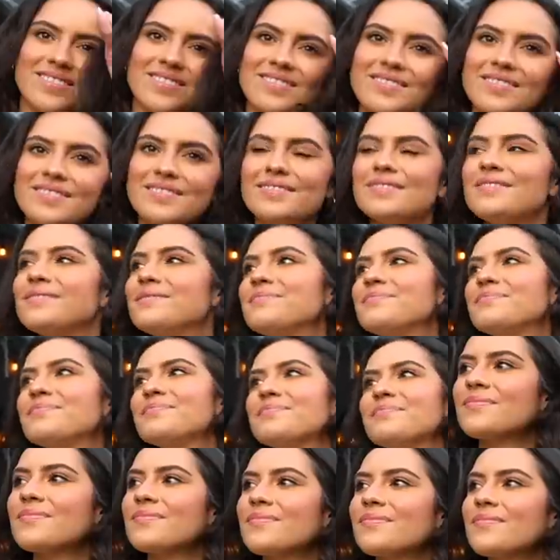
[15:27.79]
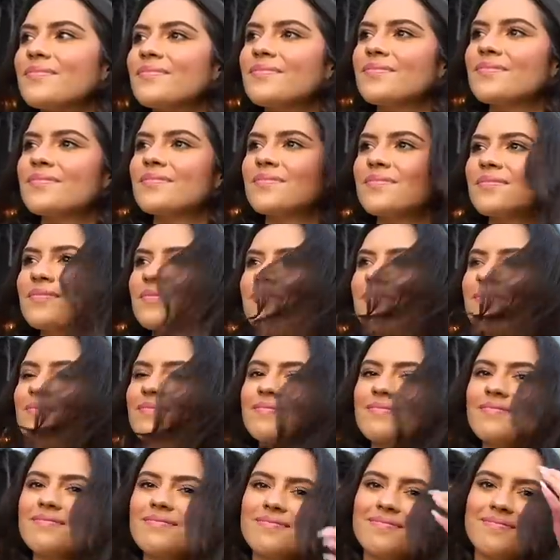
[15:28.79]

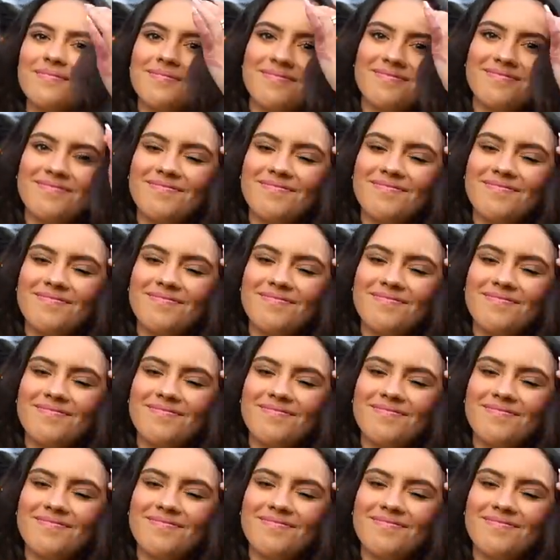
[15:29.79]
The person shown says nothing.